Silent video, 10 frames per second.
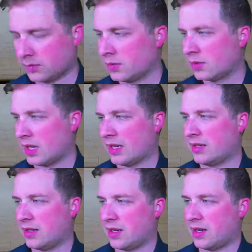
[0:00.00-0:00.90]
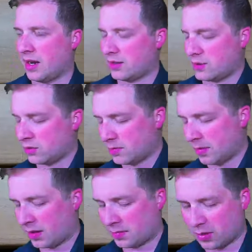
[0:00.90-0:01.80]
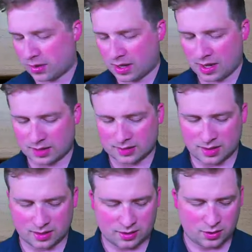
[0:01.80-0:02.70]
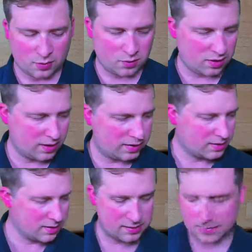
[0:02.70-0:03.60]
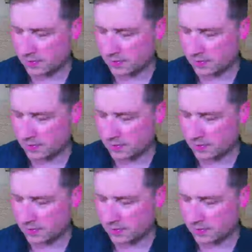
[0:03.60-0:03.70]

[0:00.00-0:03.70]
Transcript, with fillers: So I didn't get an Asus motherboard that has that Q release.